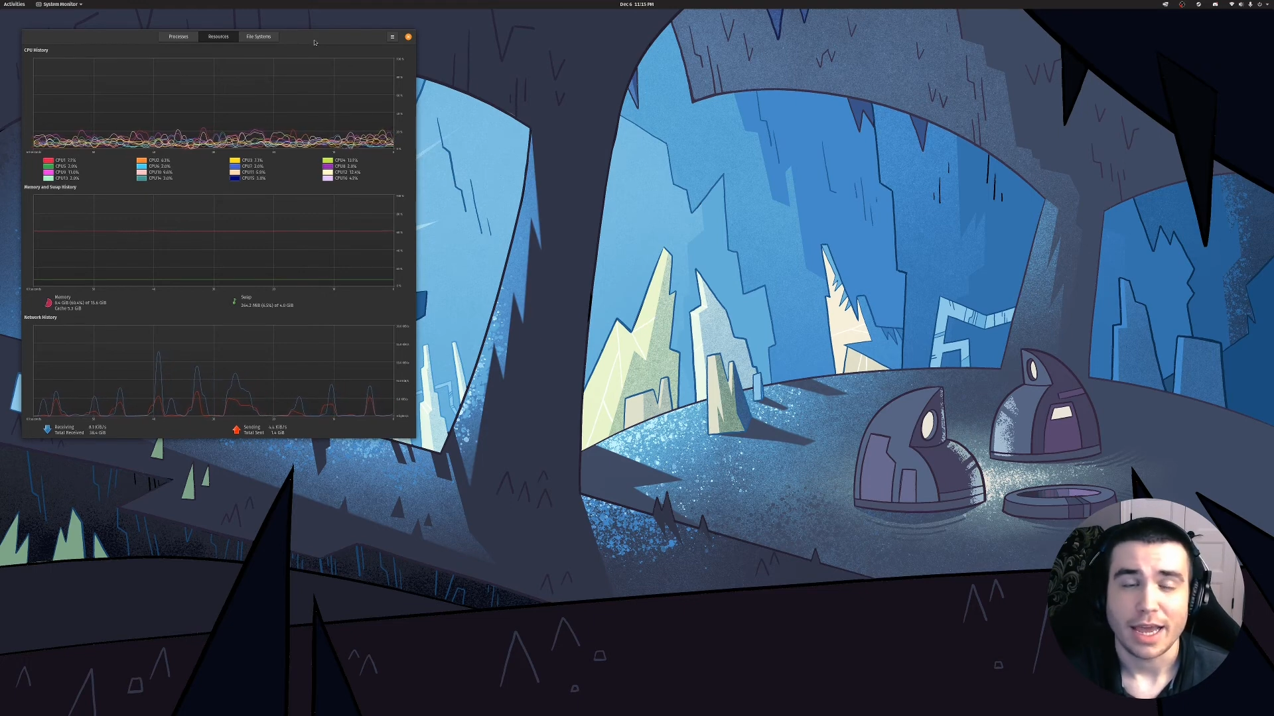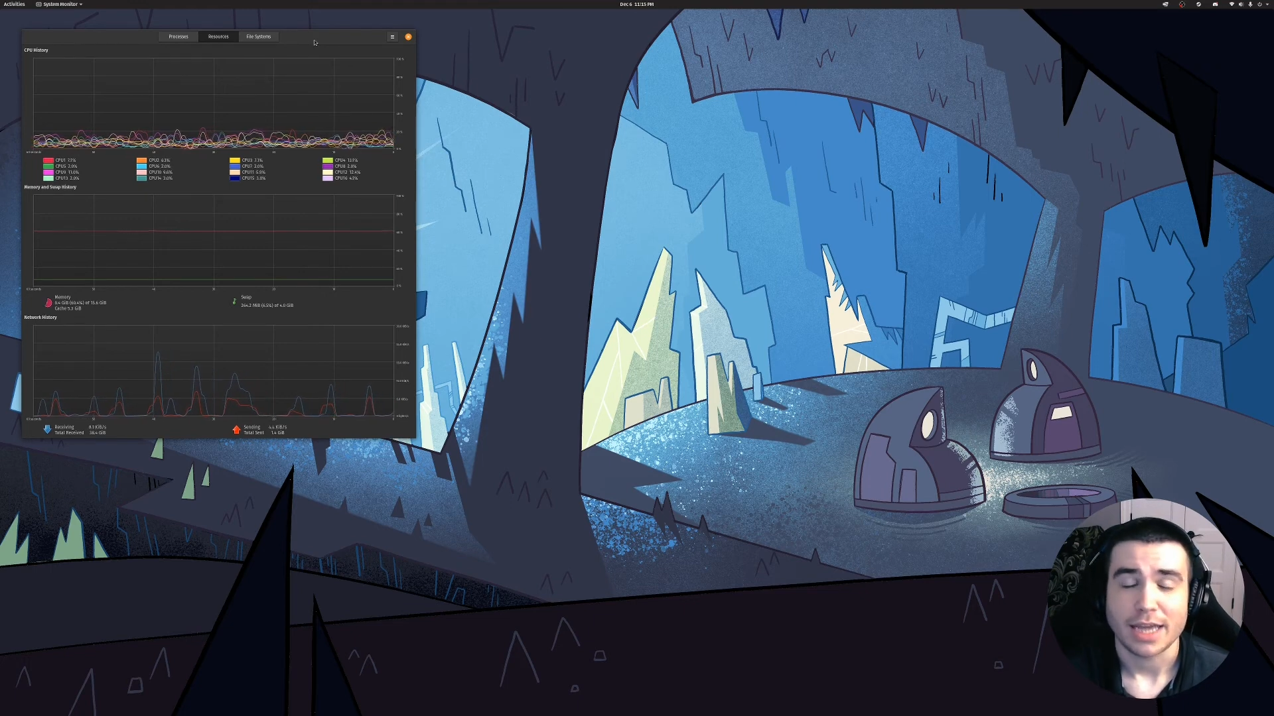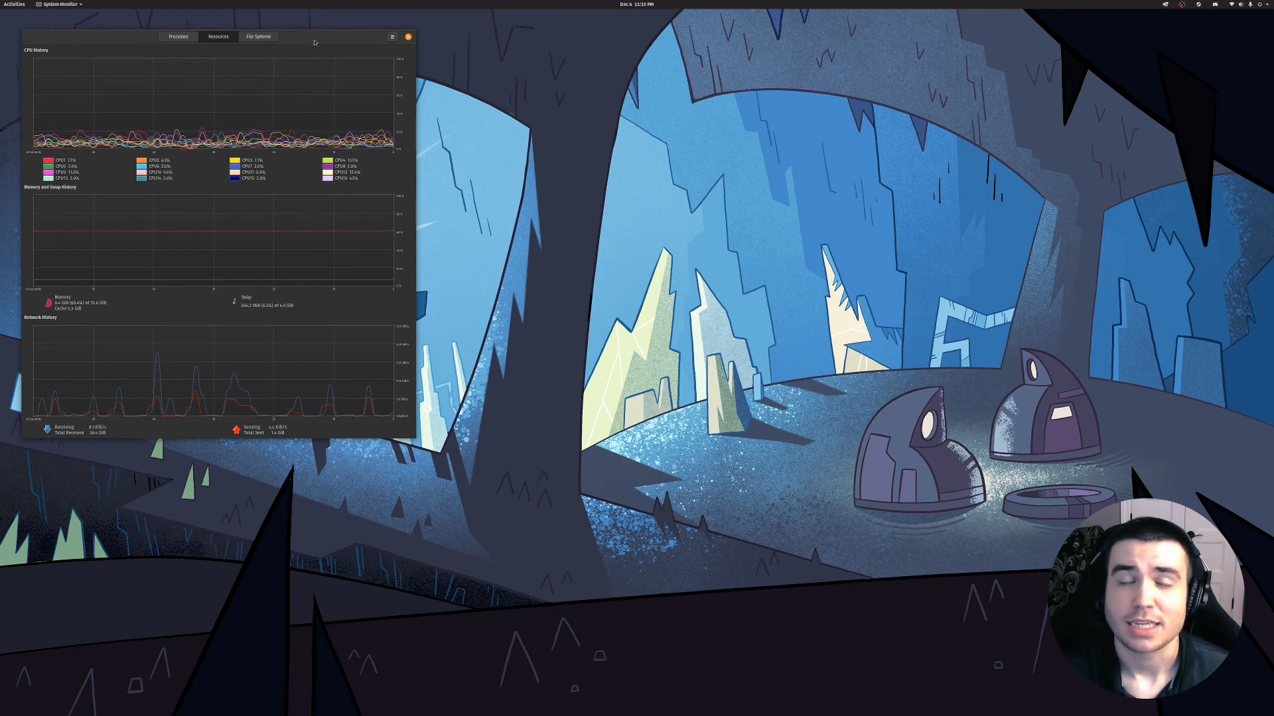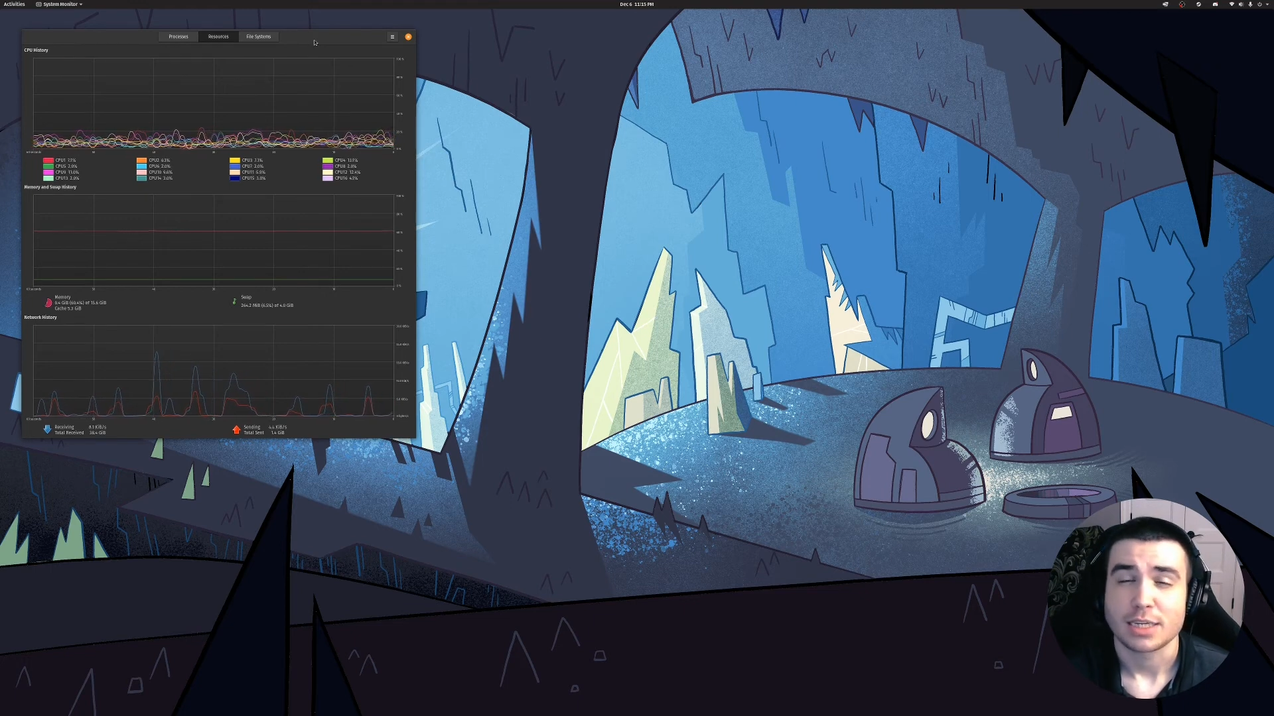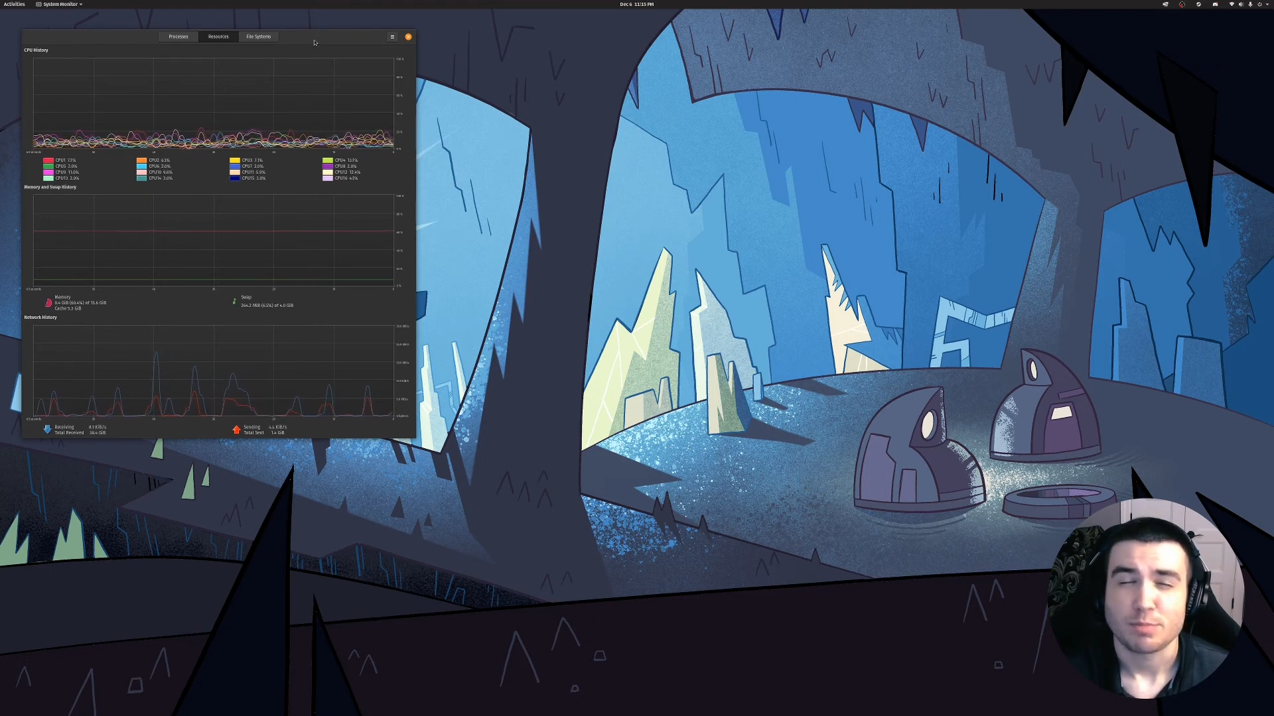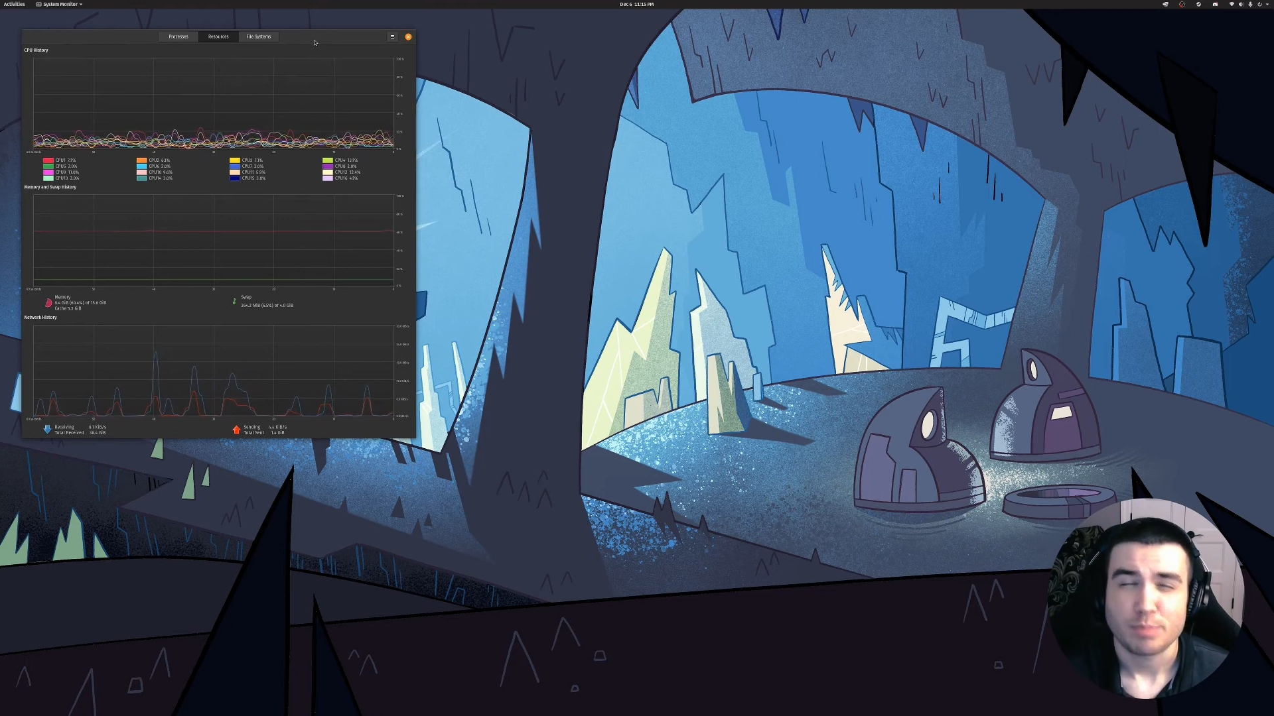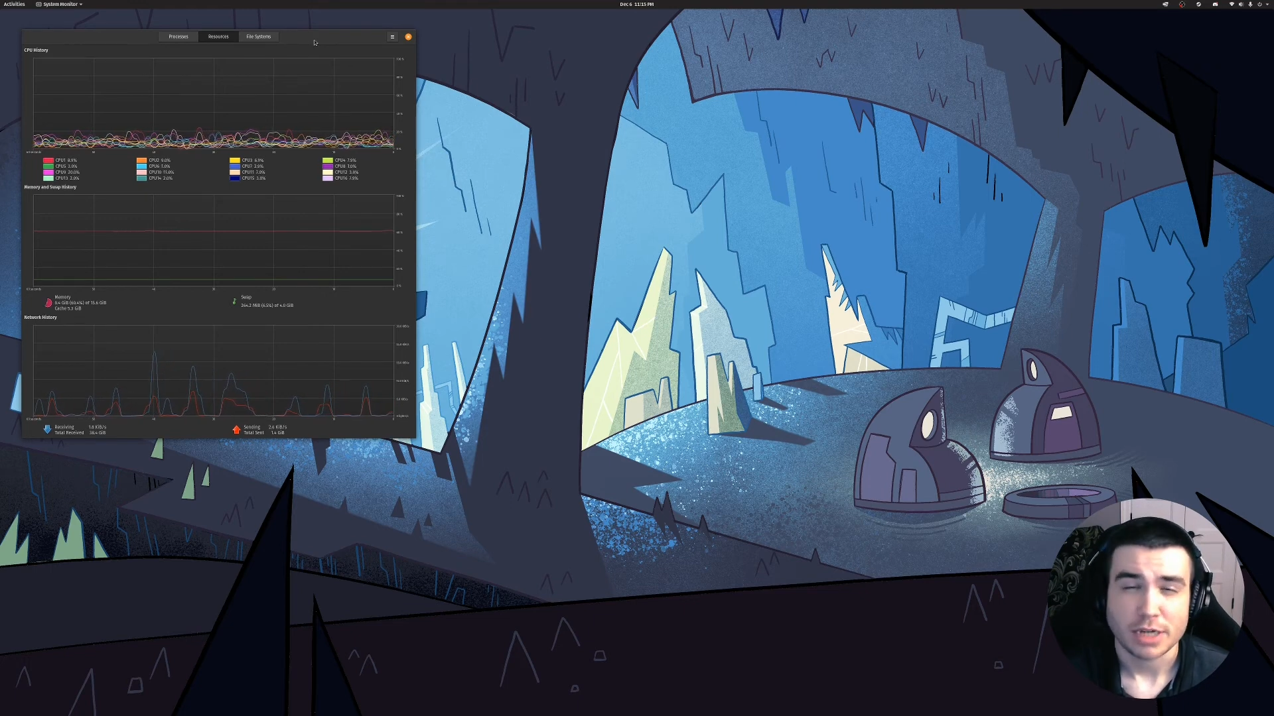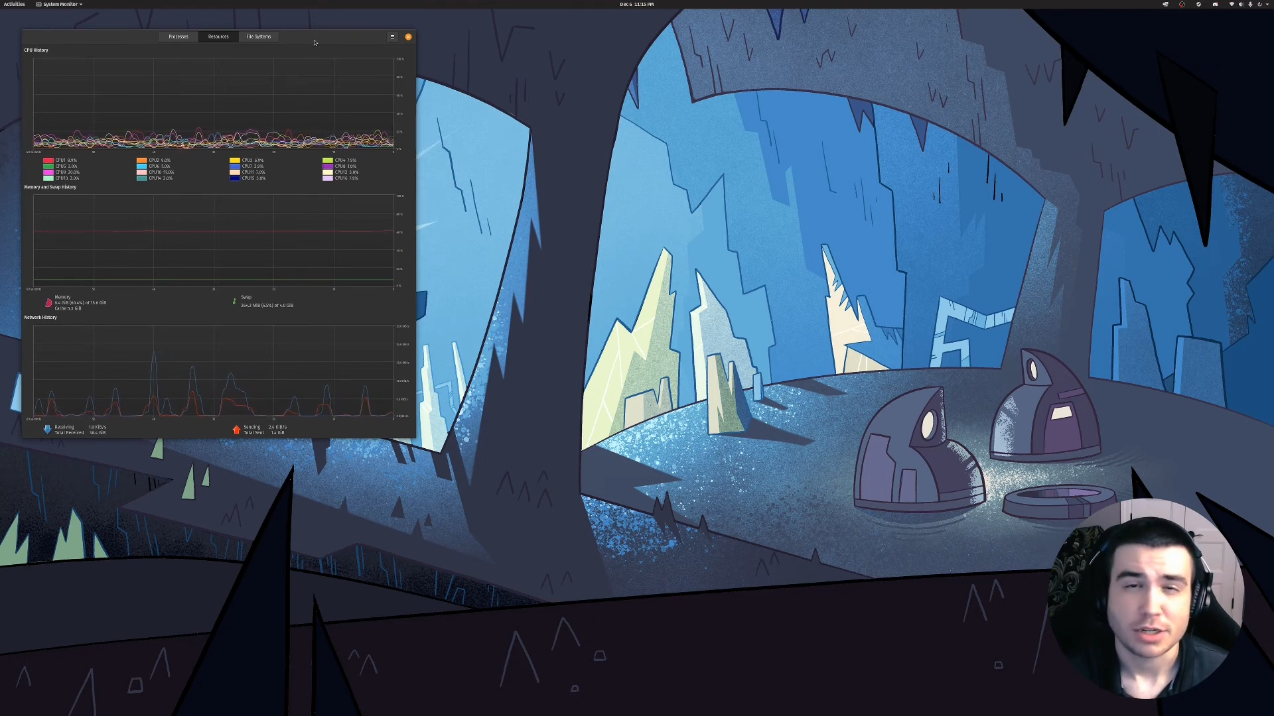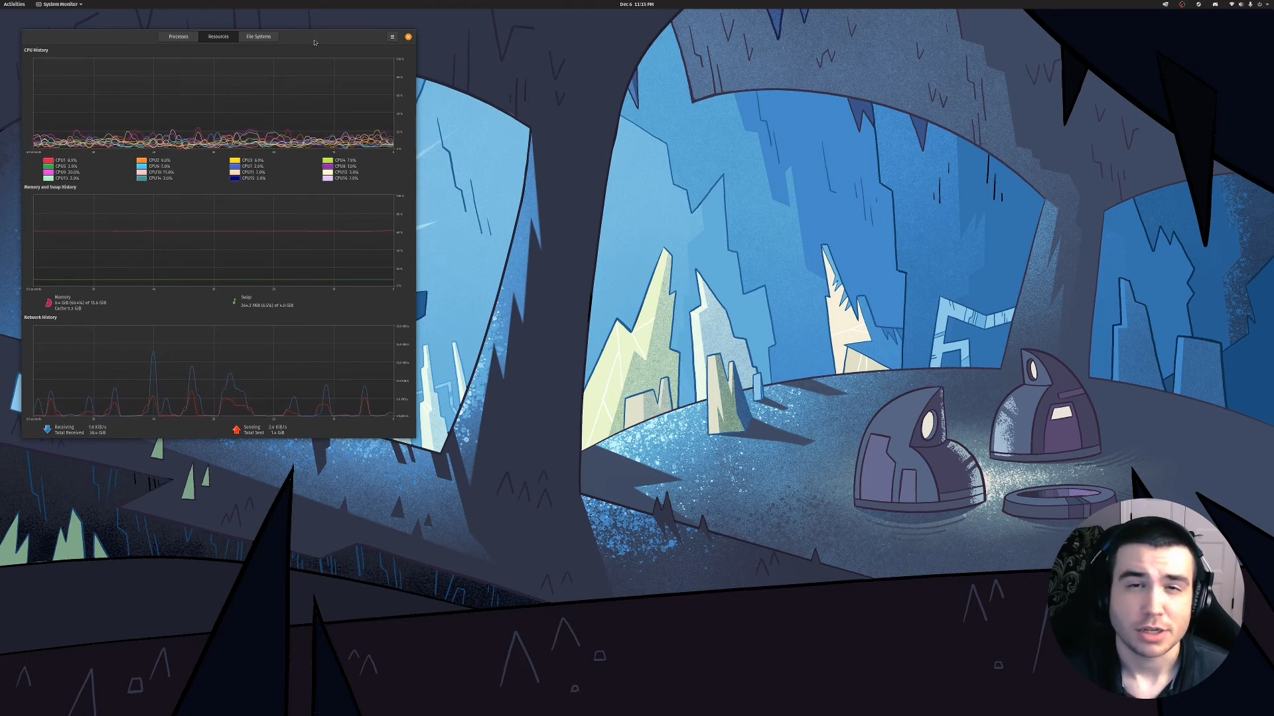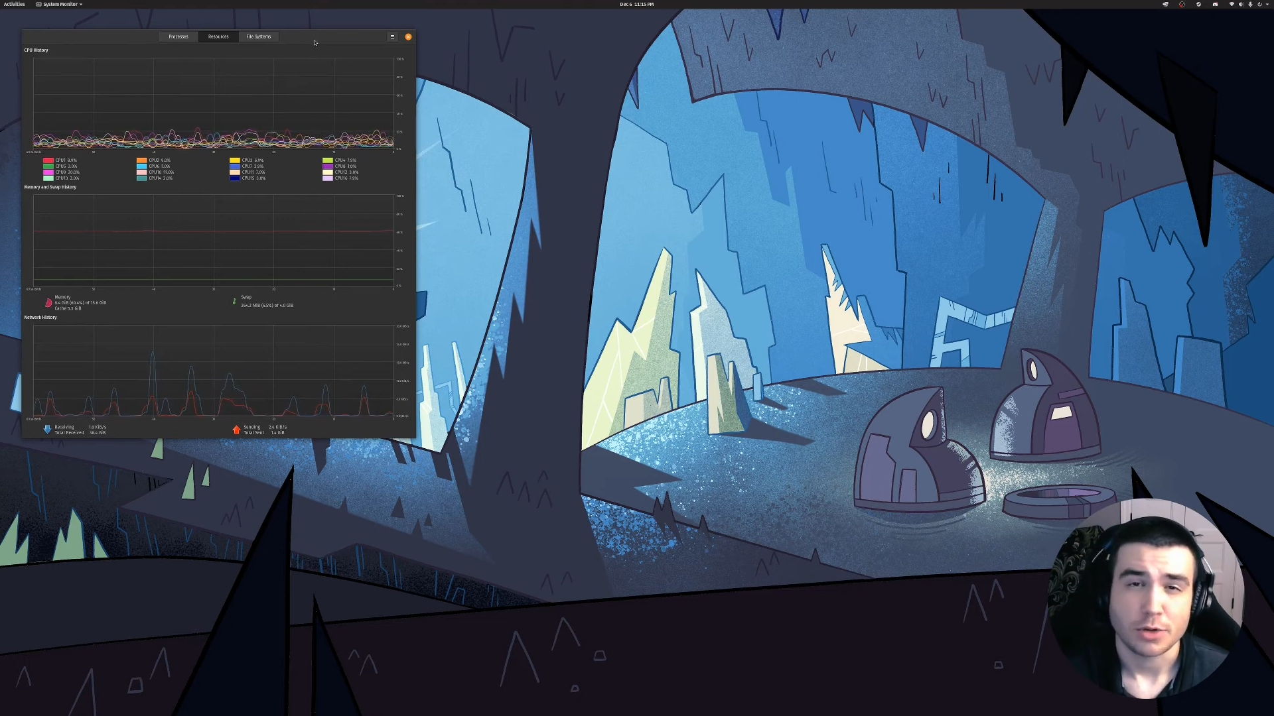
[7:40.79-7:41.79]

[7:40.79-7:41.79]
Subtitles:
especially